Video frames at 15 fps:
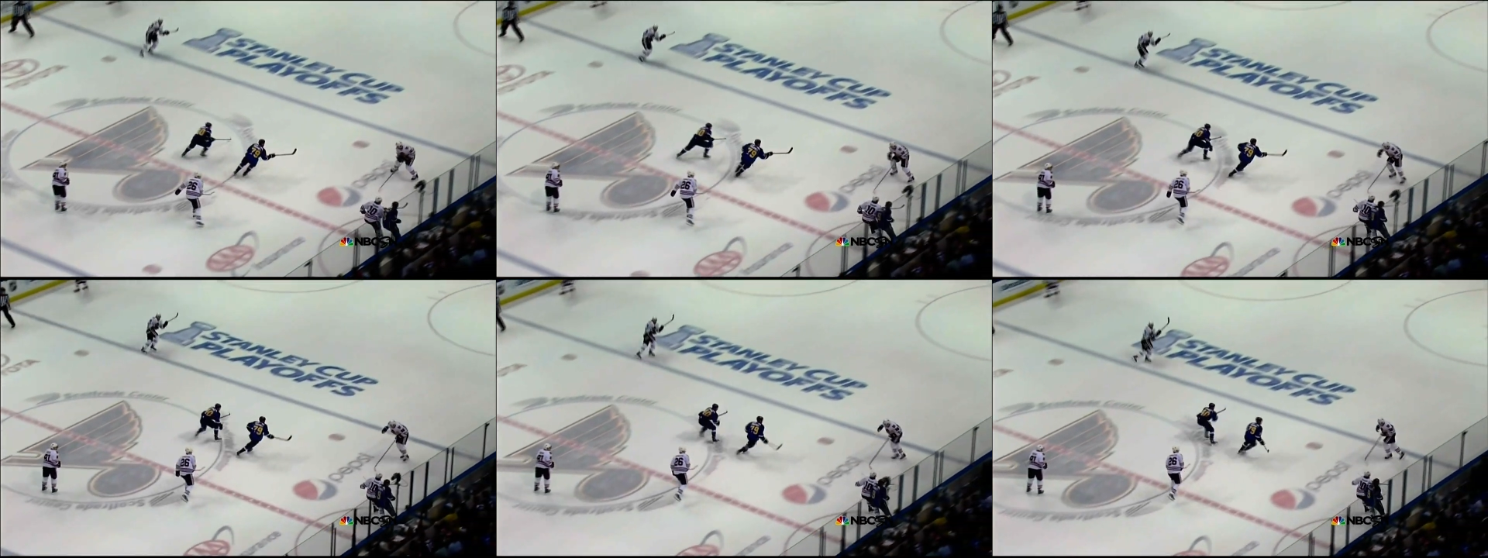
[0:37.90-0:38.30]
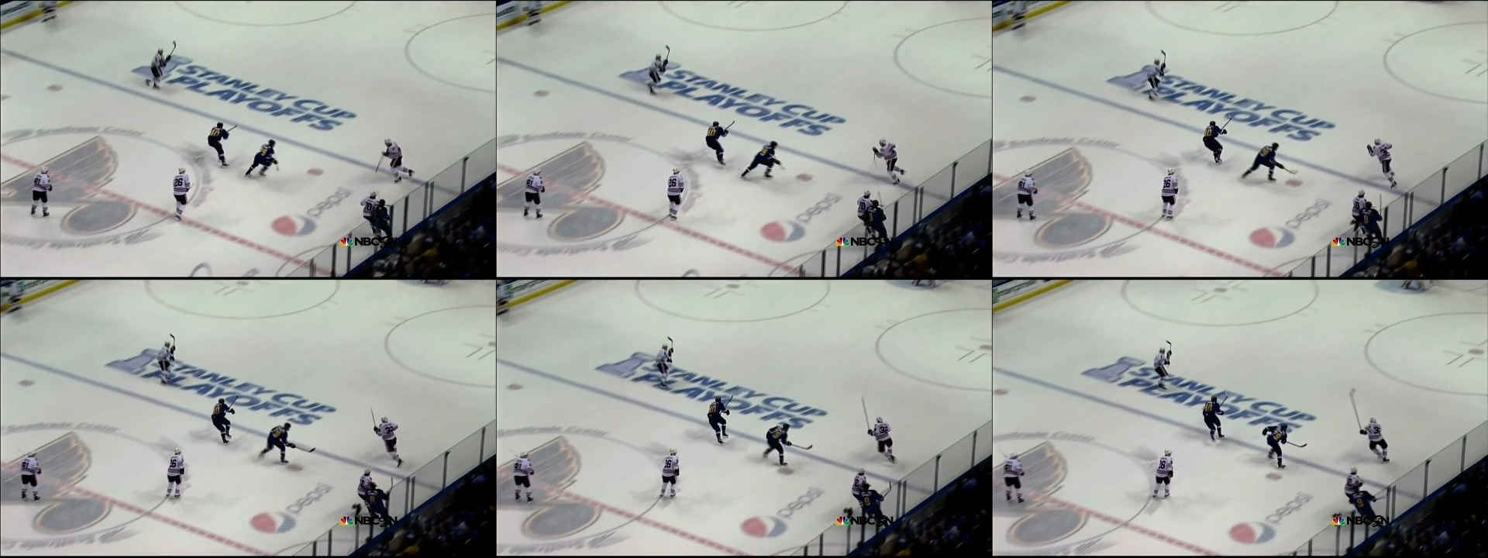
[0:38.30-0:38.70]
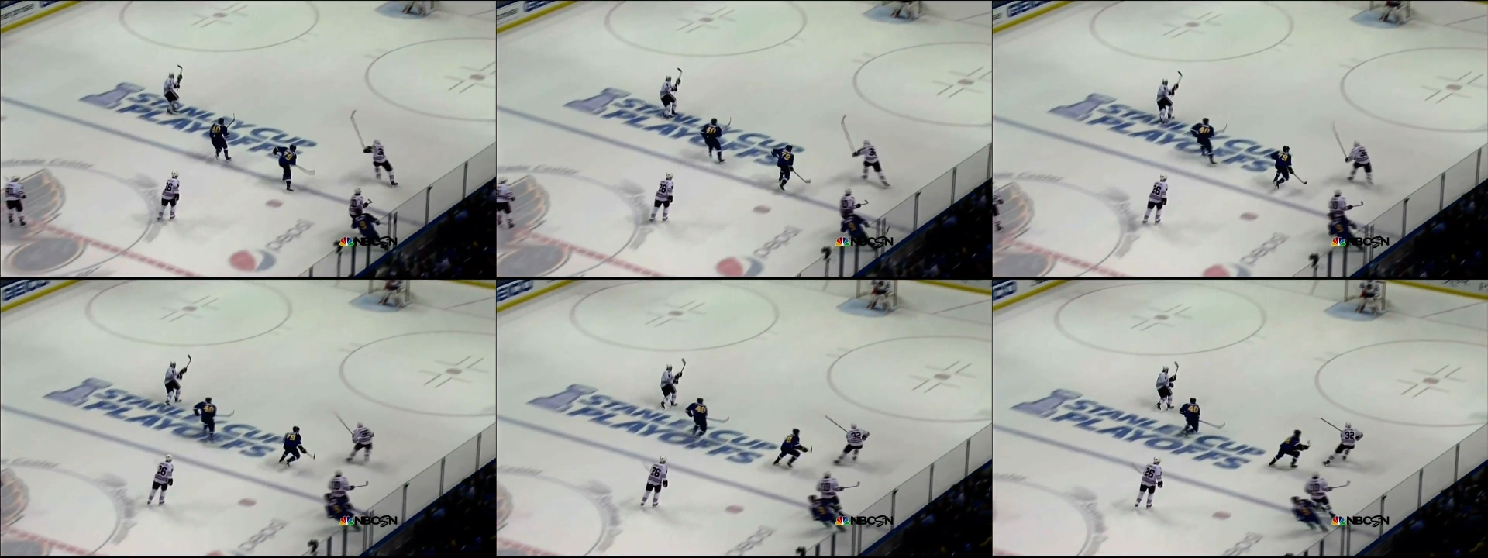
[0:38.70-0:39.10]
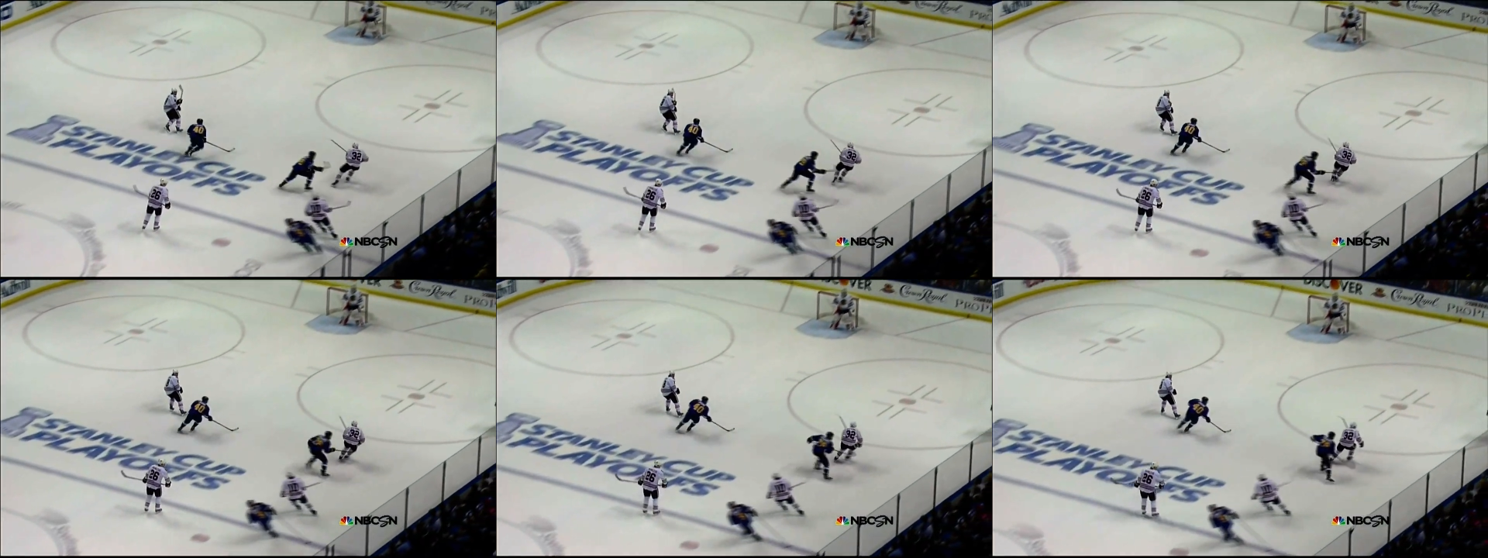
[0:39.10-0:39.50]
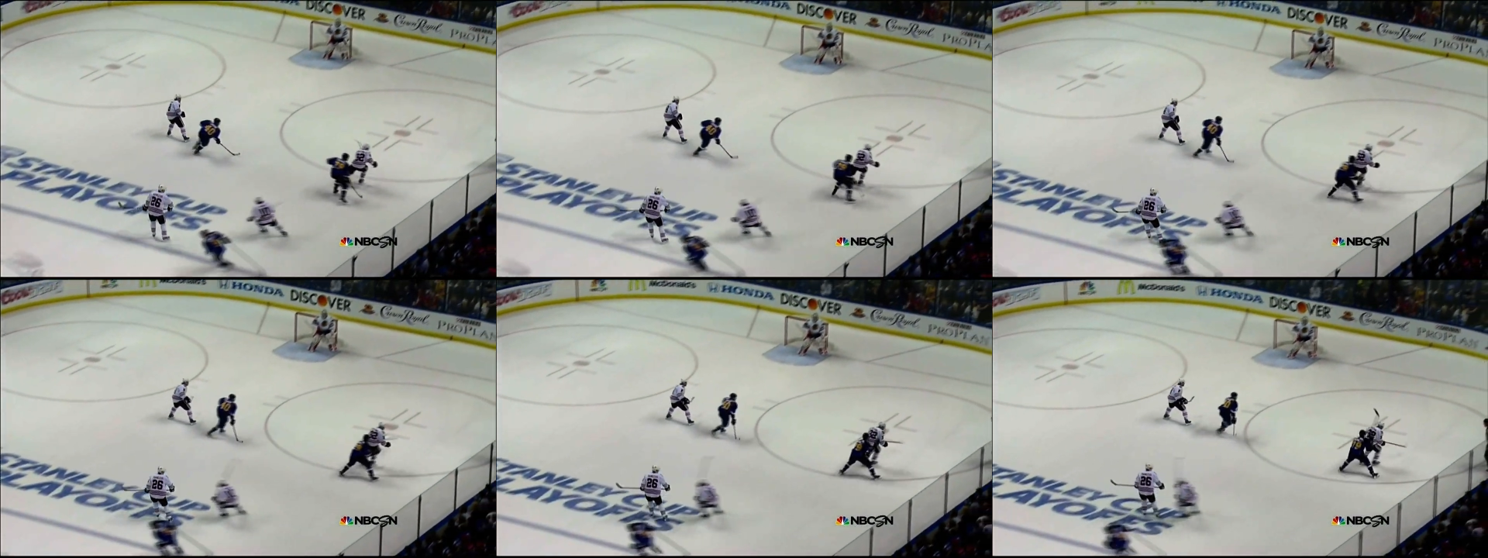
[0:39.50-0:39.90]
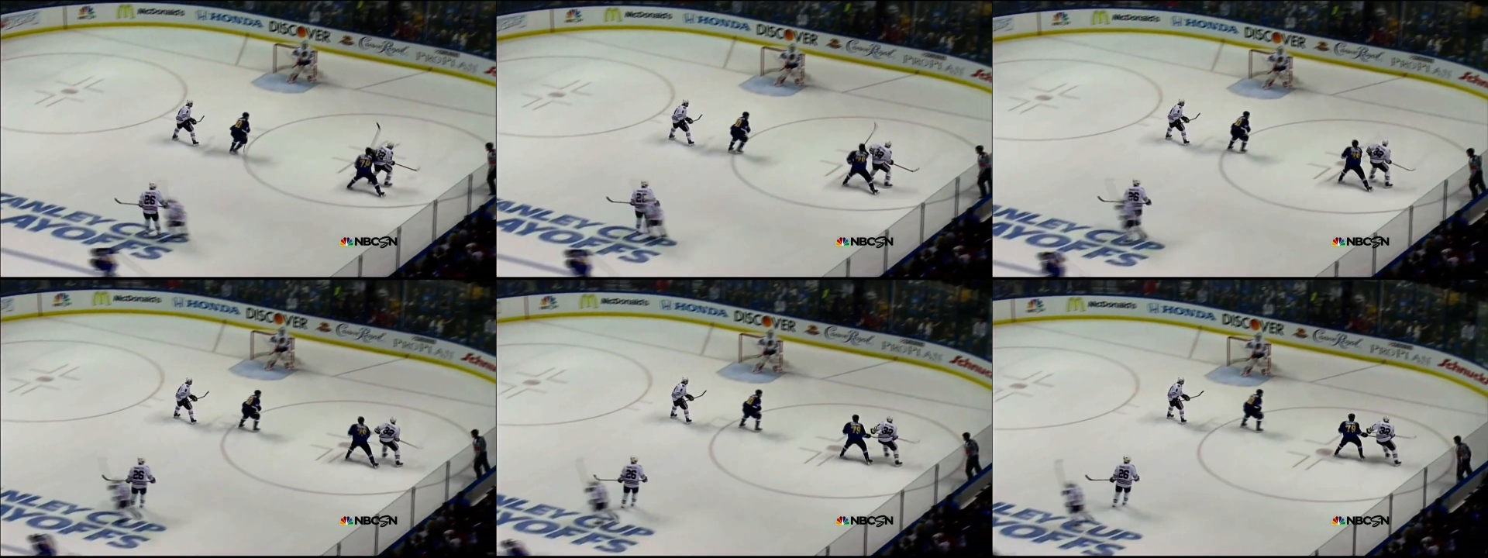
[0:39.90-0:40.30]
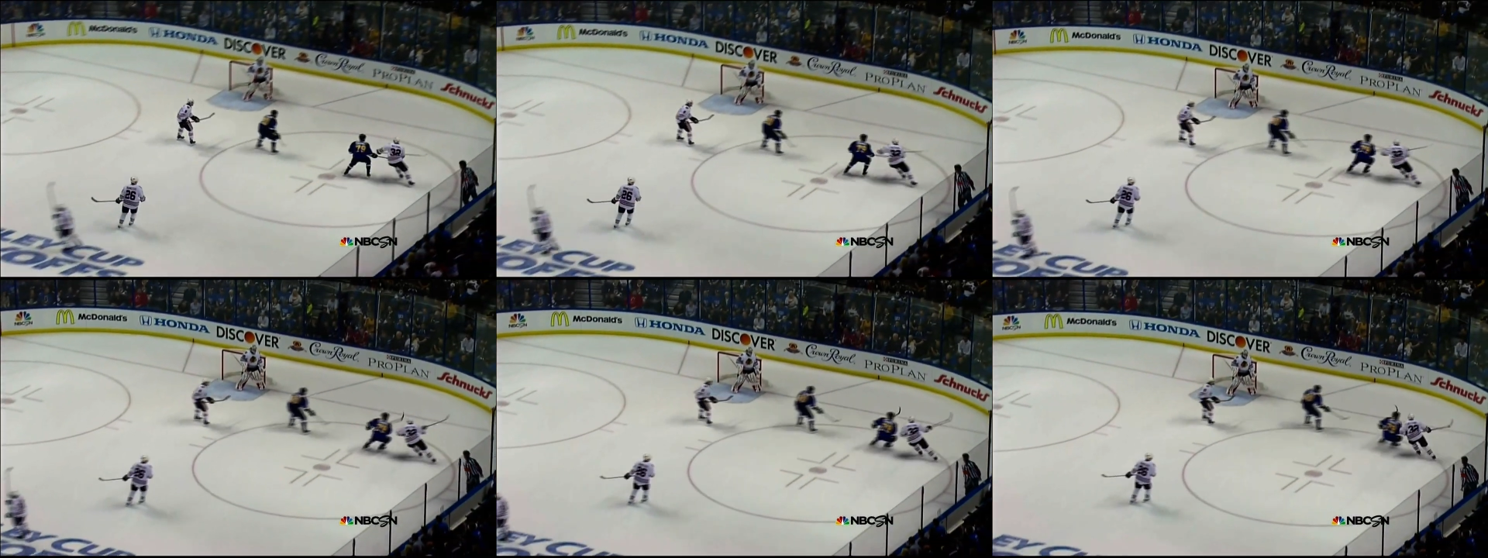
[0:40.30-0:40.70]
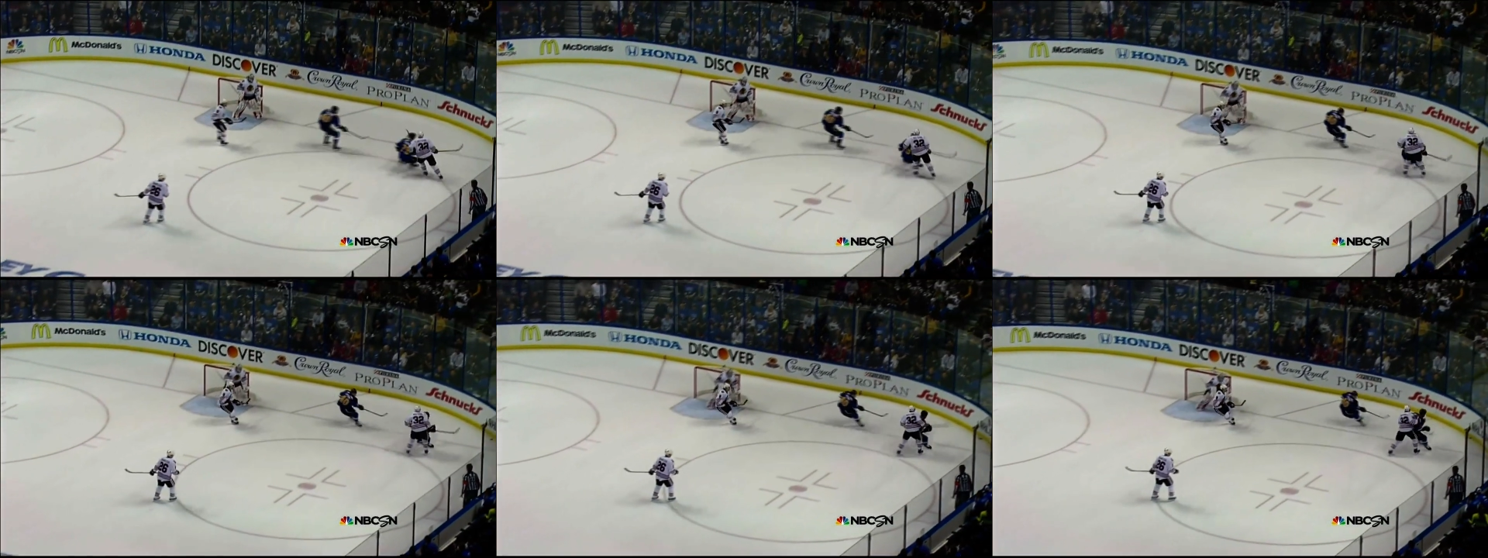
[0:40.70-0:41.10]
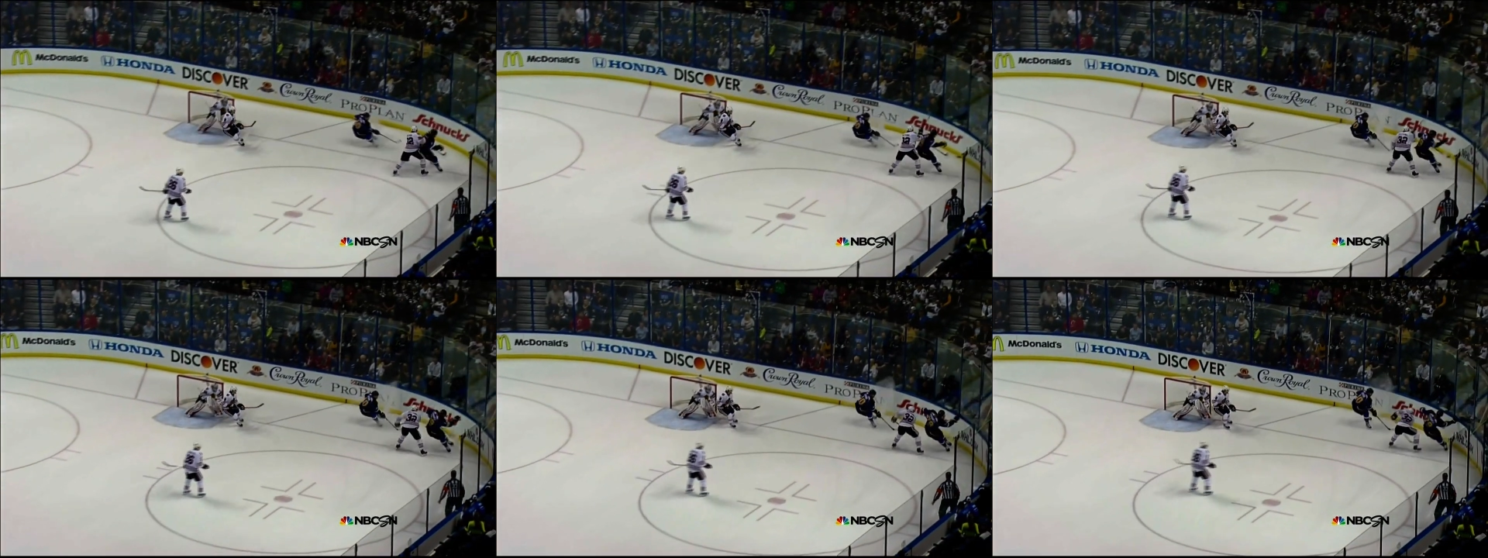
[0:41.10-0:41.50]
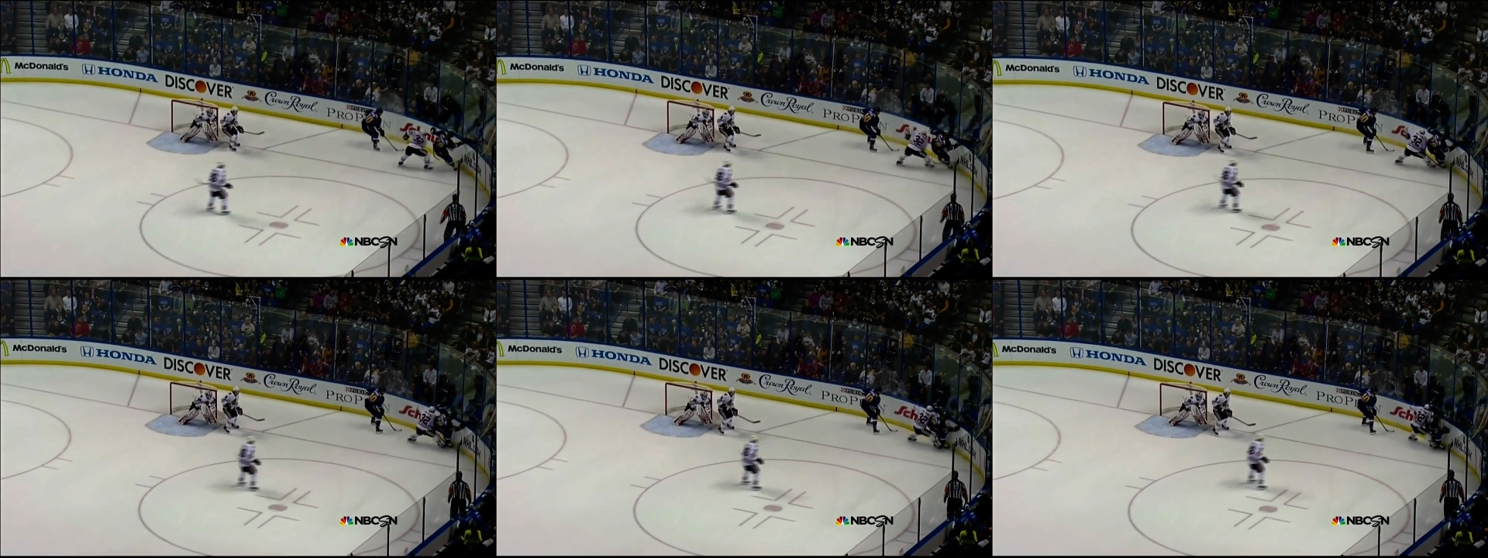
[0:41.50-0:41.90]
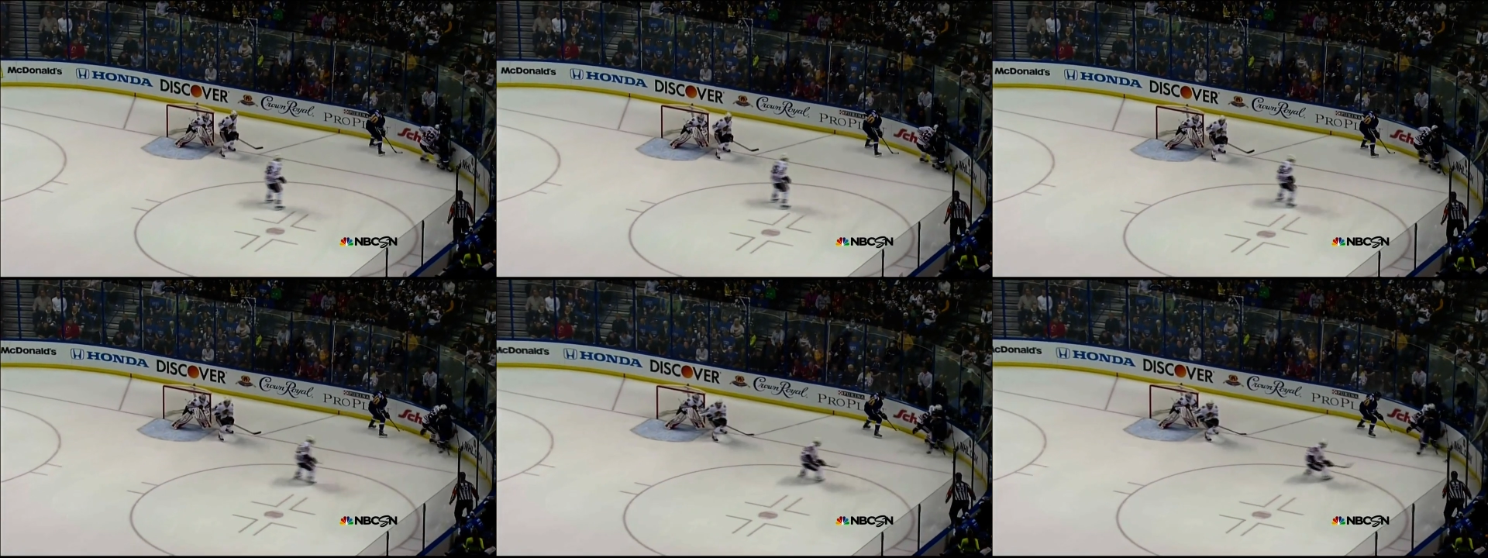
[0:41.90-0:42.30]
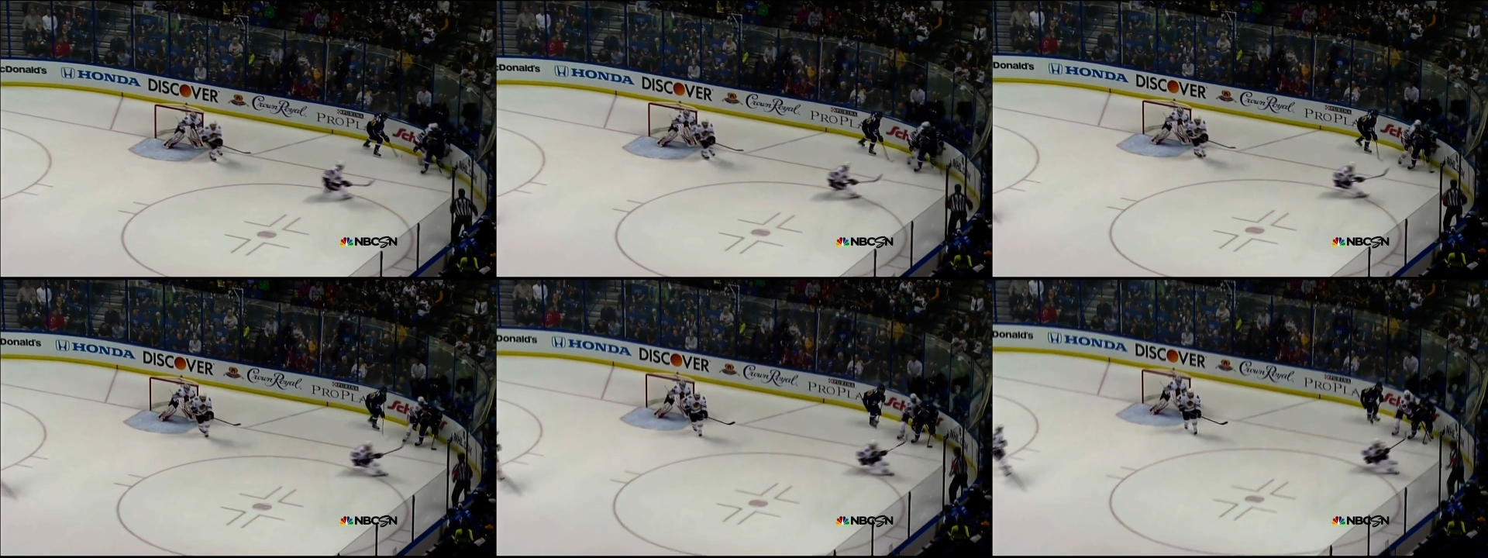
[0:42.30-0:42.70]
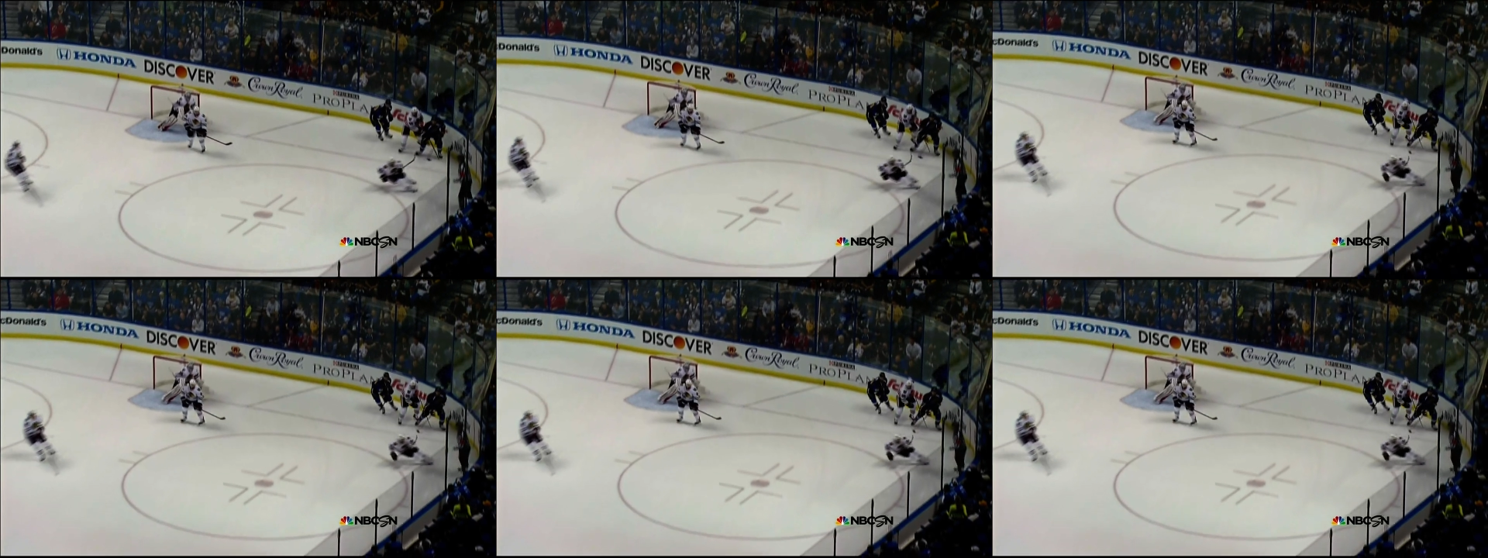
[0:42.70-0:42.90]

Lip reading: (no speaker visible)